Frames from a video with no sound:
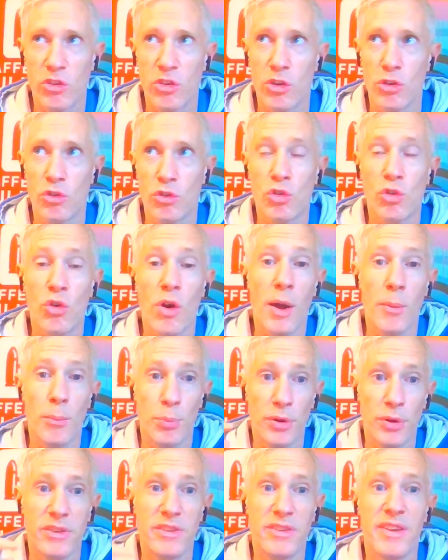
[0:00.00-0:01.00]
to try and
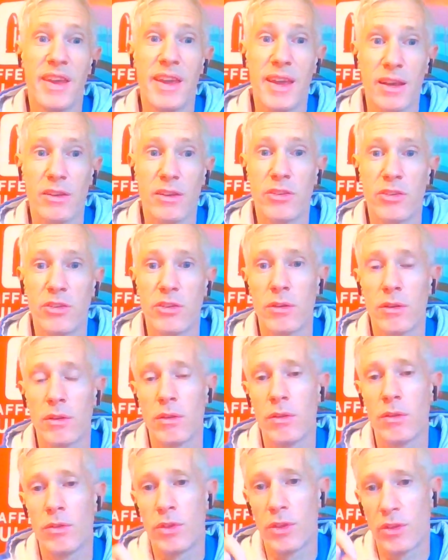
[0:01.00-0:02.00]
predict
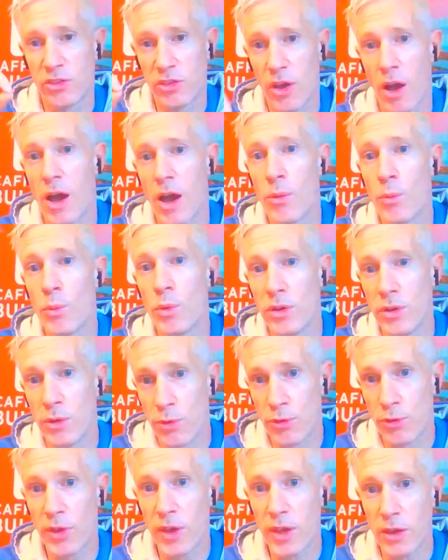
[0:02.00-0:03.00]
the time when you
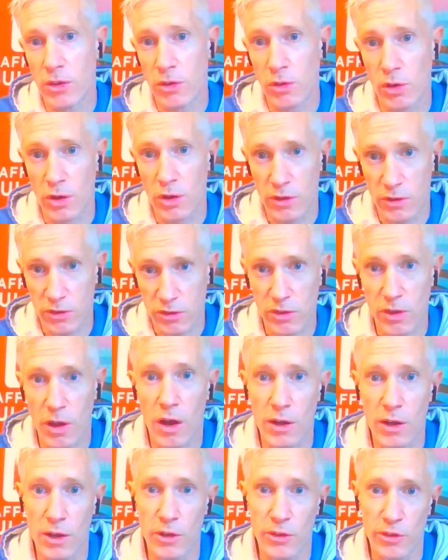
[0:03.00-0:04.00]
think you're going to
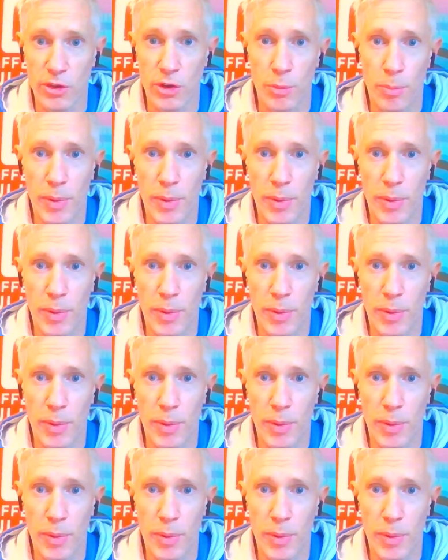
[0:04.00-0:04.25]
start losing your